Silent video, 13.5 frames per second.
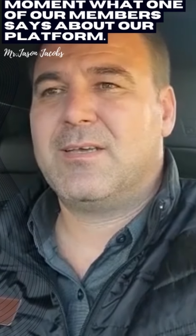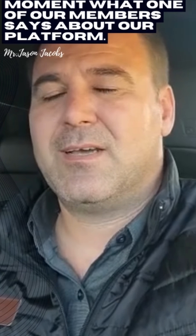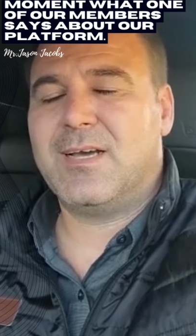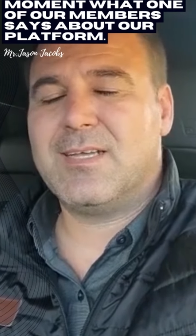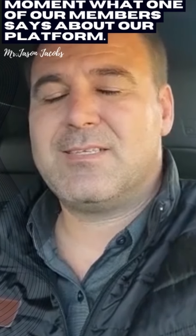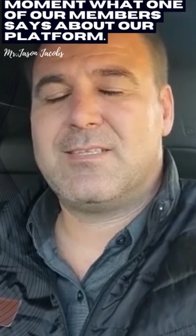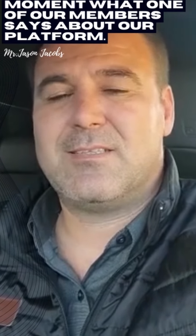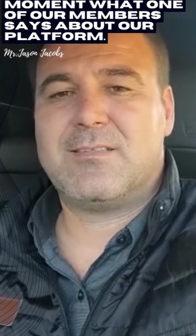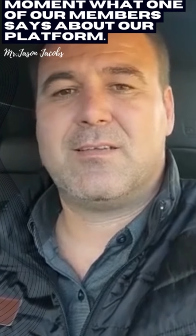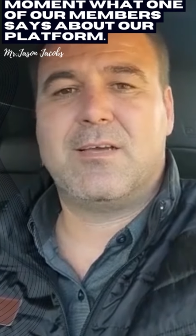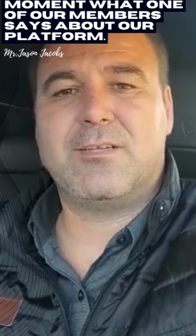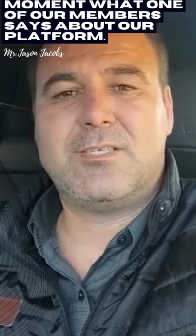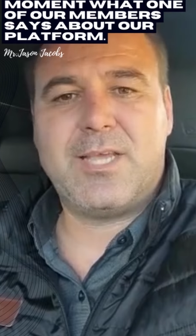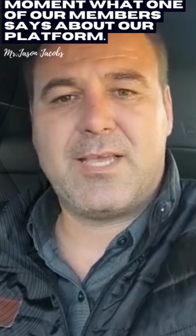Guys,
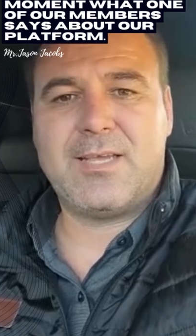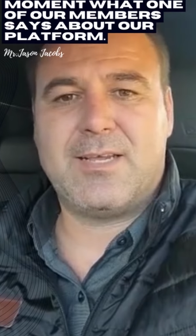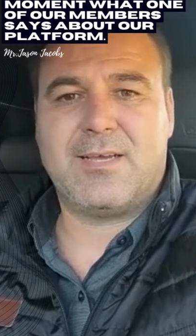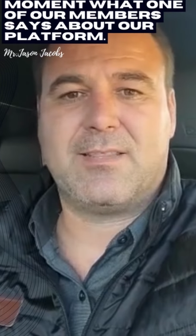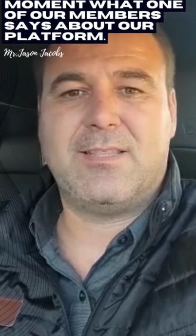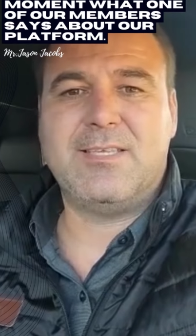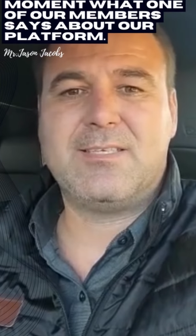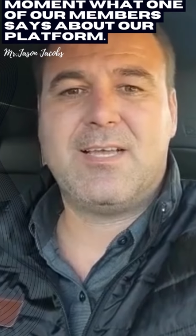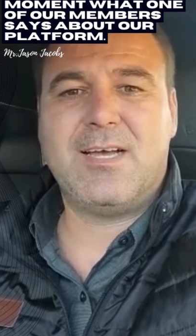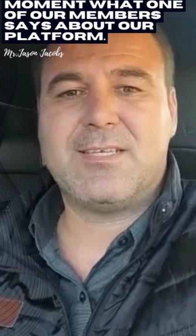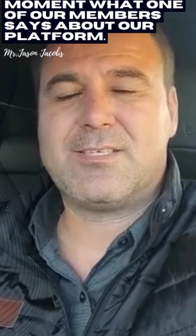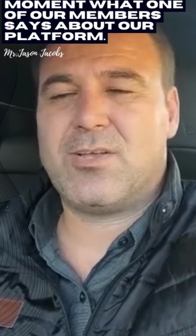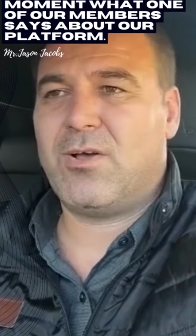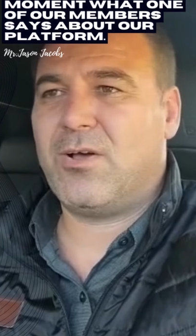go check it out. These
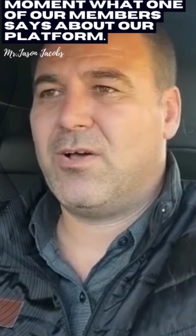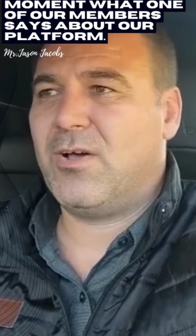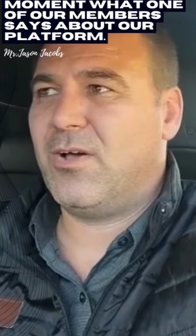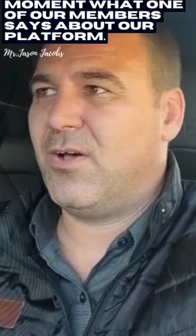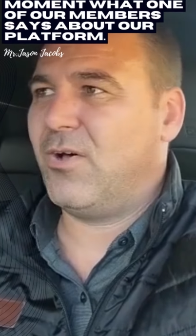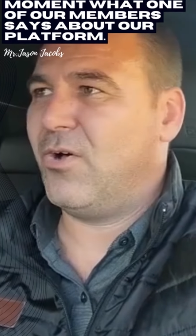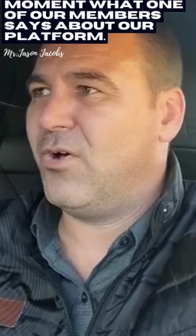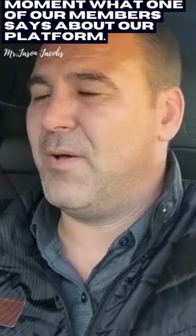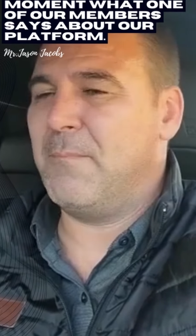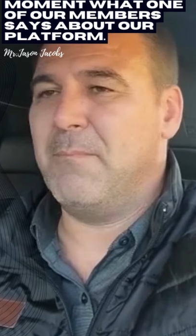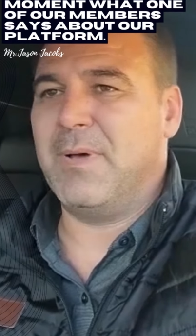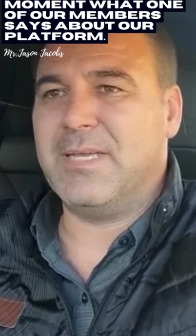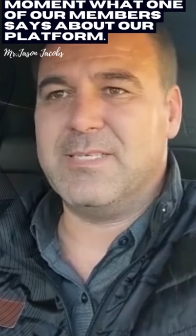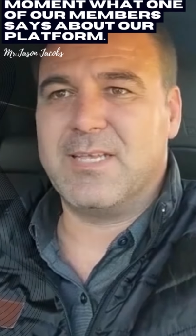guys are
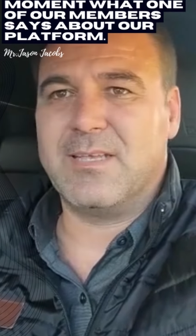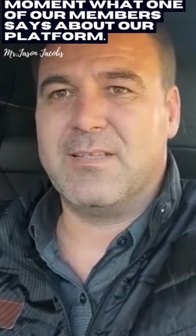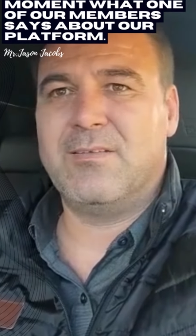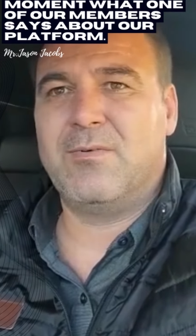amazing.